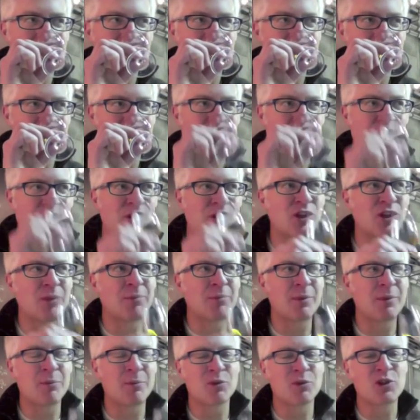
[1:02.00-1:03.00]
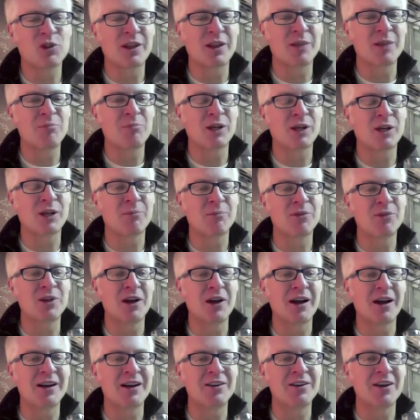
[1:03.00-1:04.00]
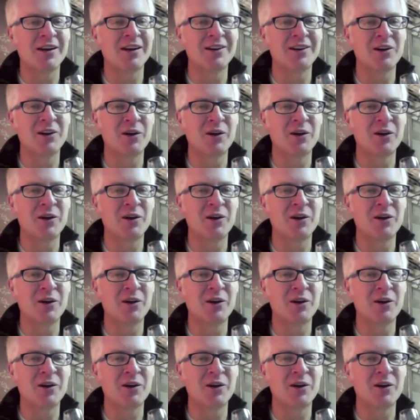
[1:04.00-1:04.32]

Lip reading: Because some people say they pick up the iodine and